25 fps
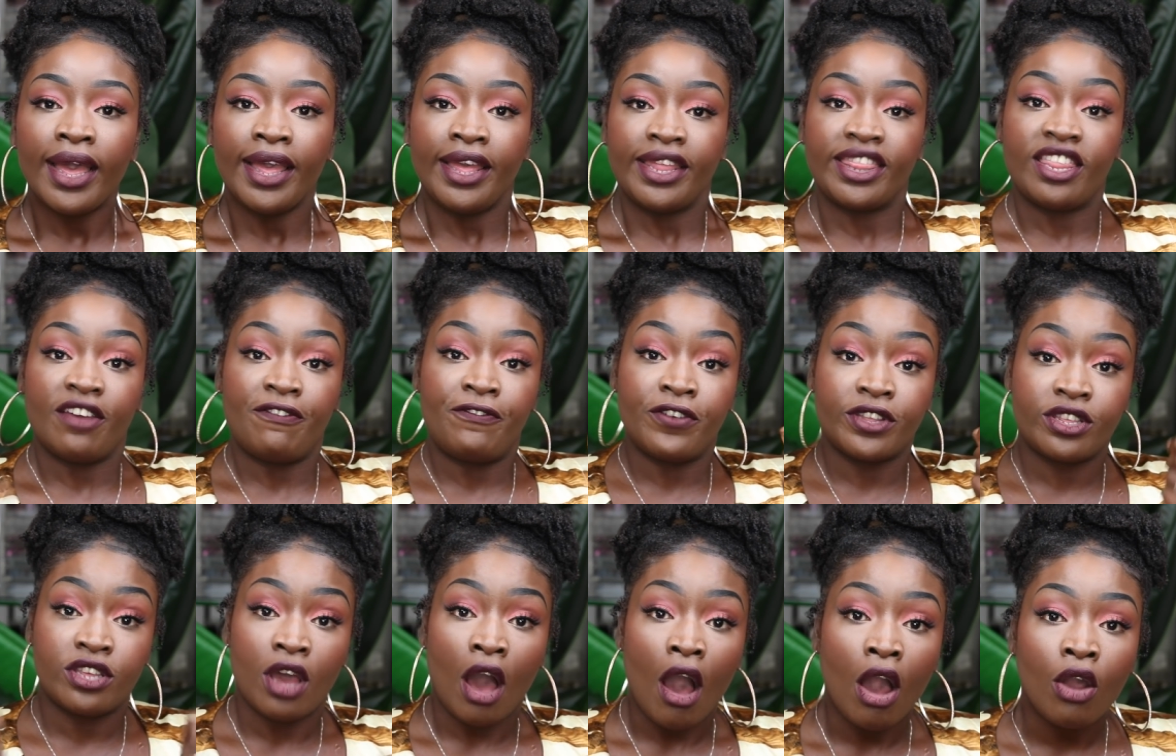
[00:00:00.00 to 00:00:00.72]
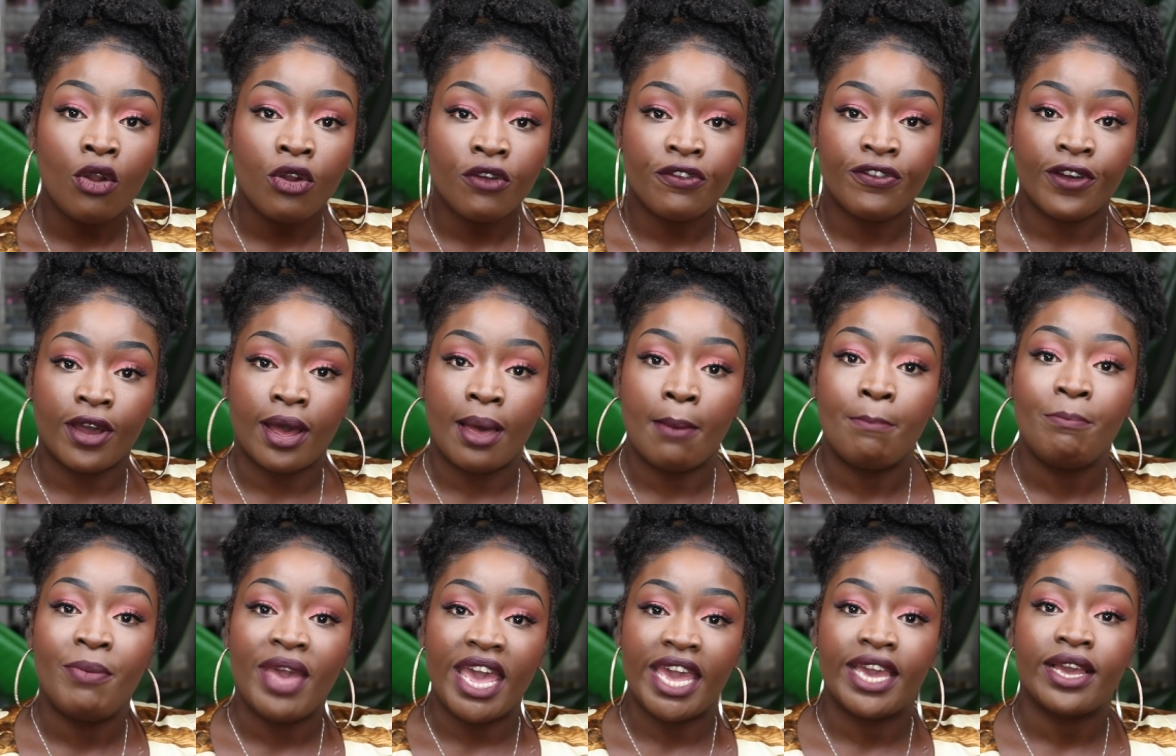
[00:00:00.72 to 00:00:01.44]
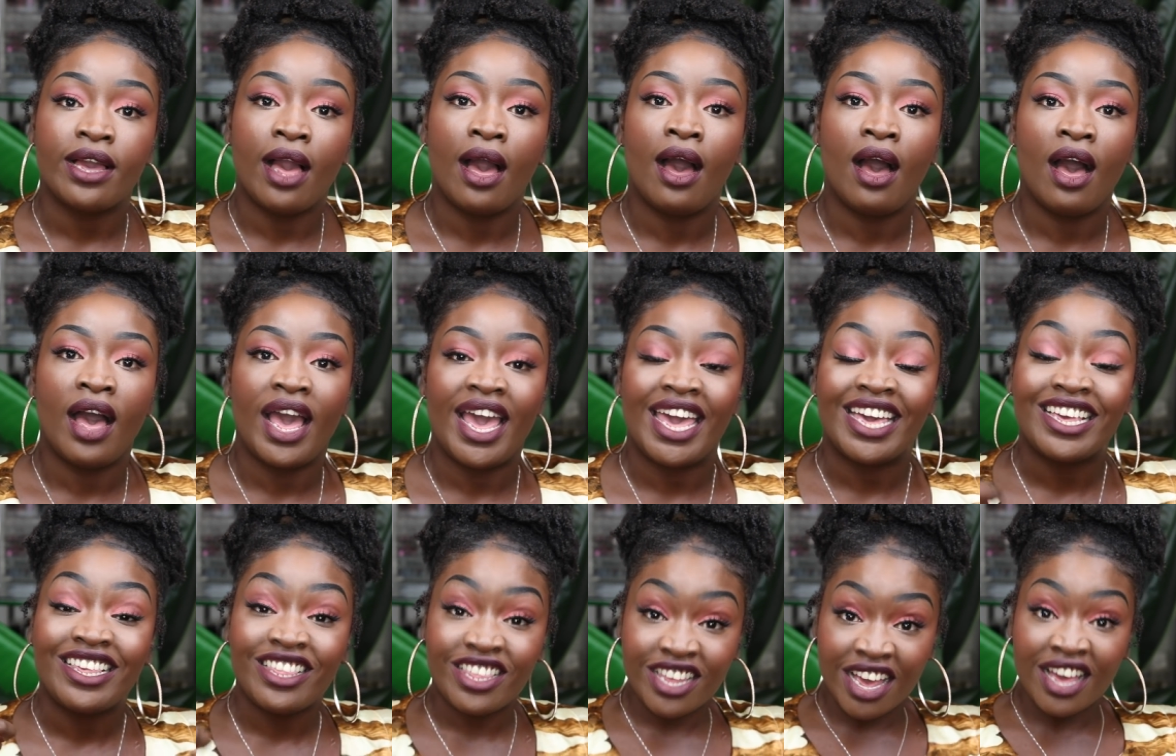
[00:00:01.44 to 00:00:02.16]
the photographer made her
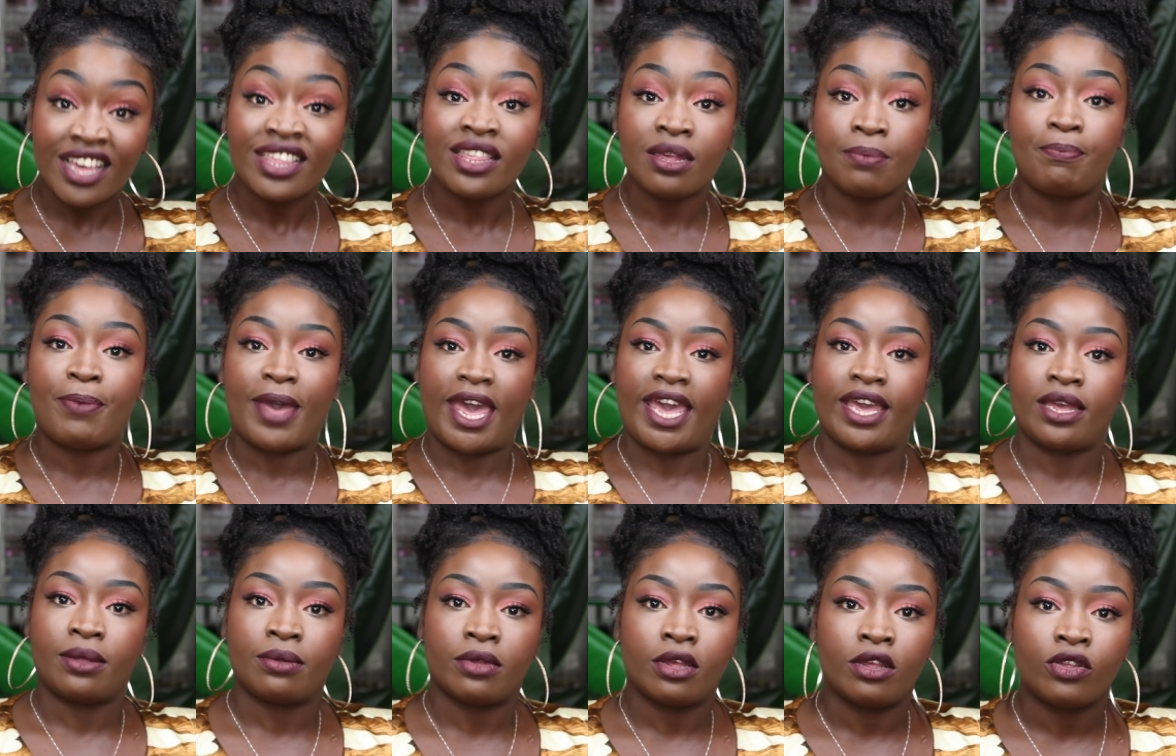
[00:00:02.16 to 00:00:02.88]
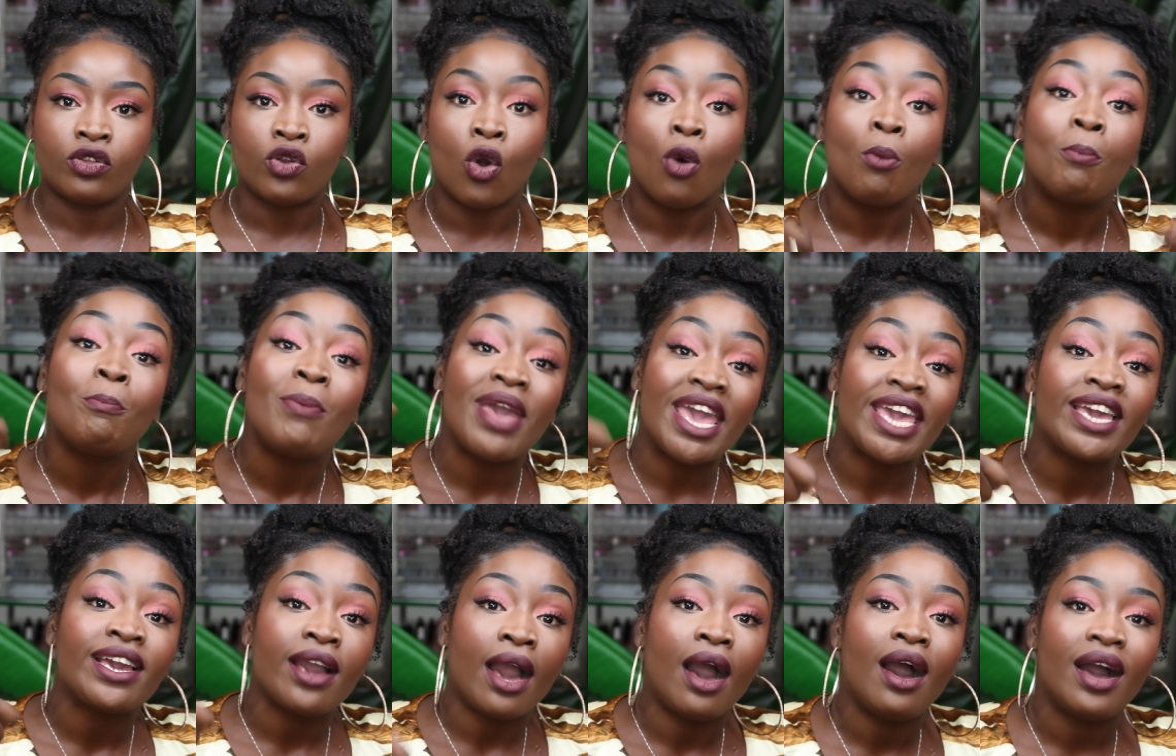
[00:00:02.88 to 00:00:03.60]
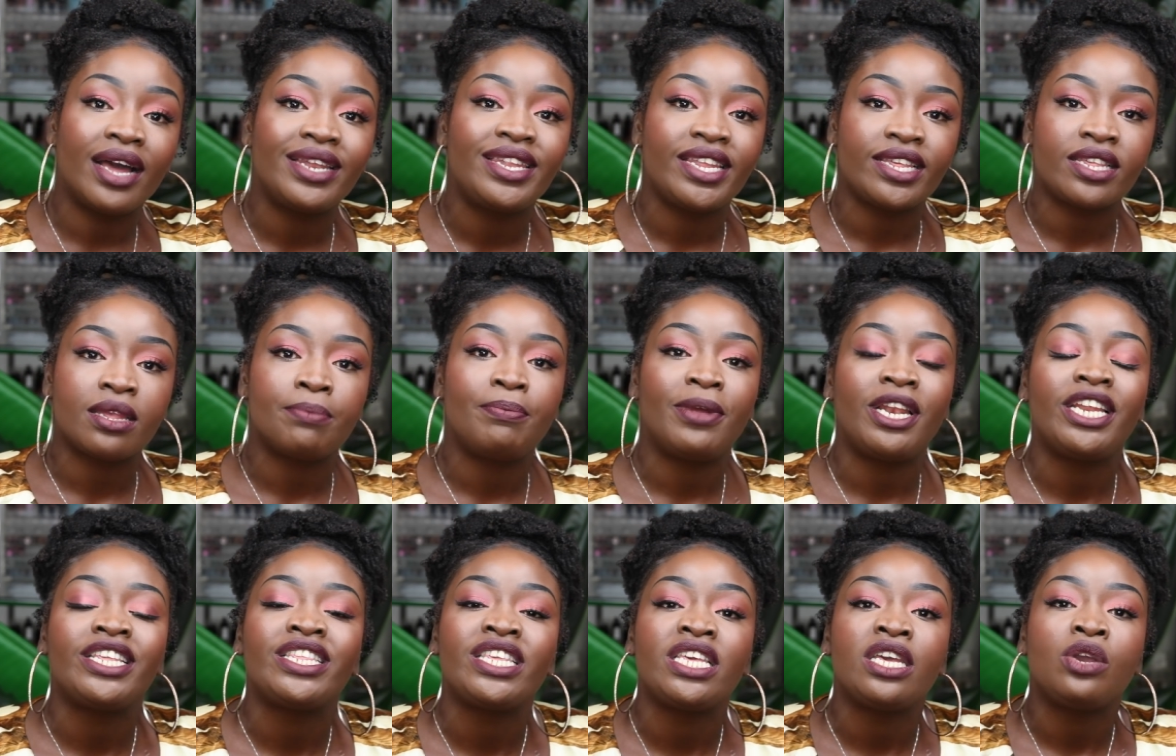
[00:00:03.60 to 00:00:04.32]
exacerbate, so make her
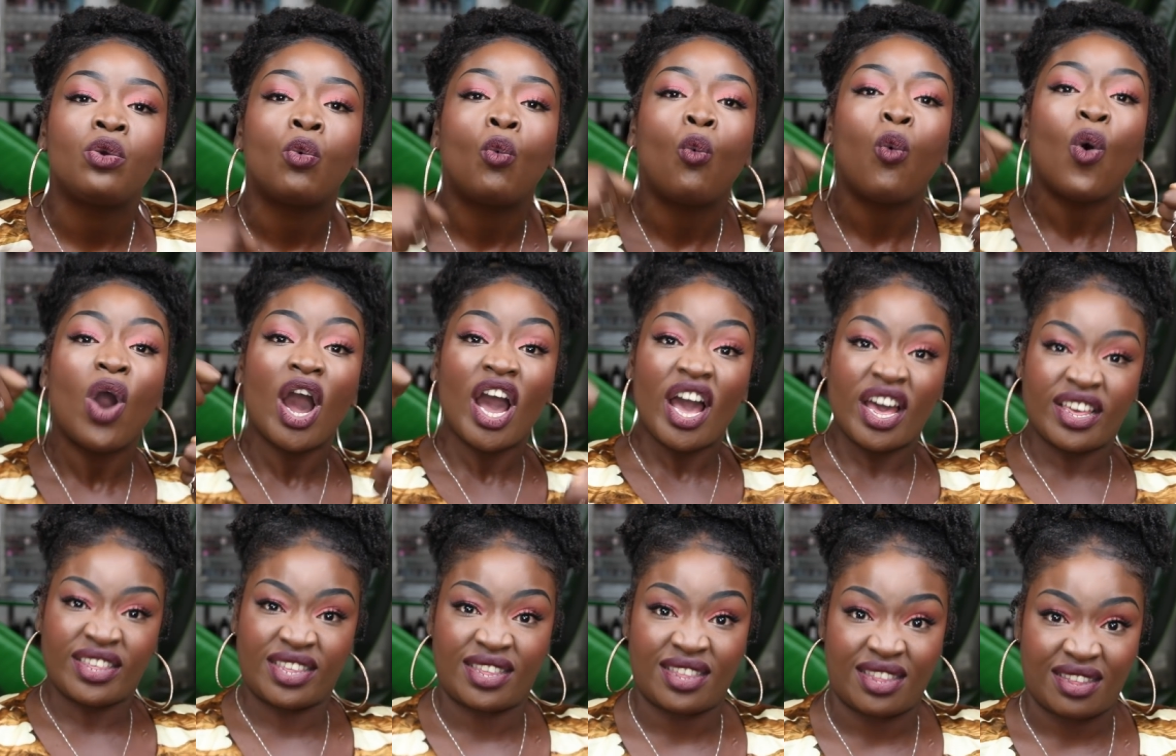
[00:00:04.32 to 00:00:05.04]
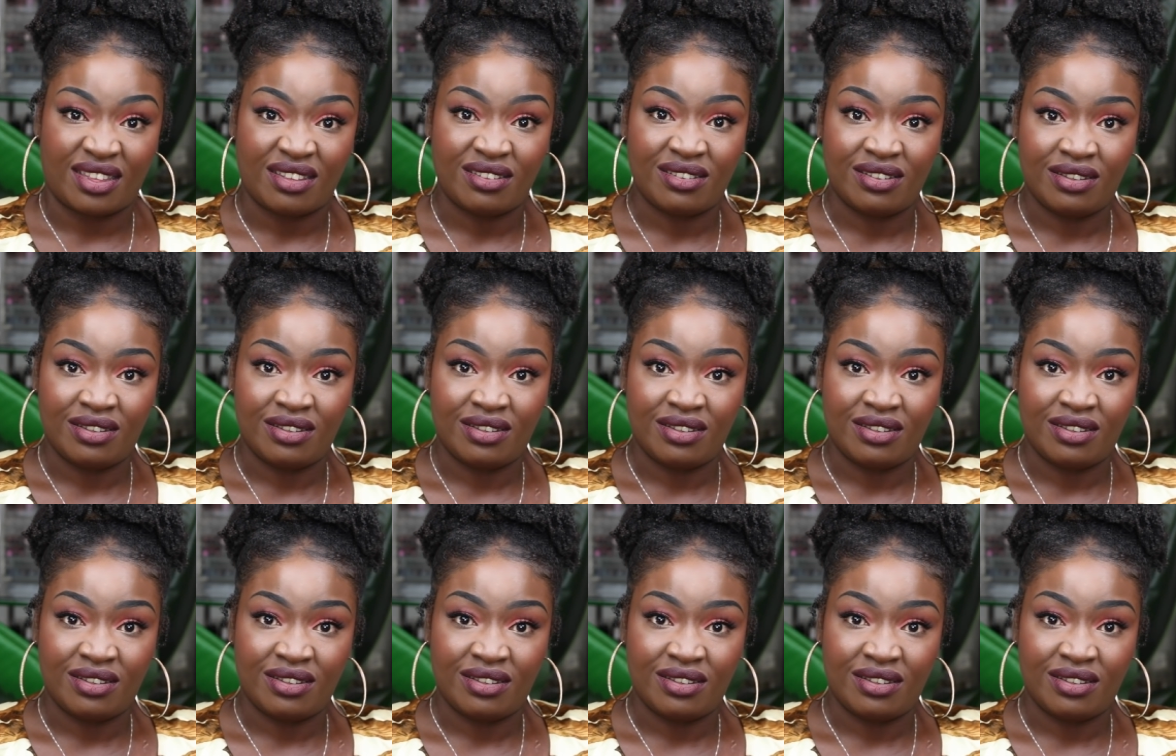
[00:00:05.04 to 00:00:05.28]
disability worse.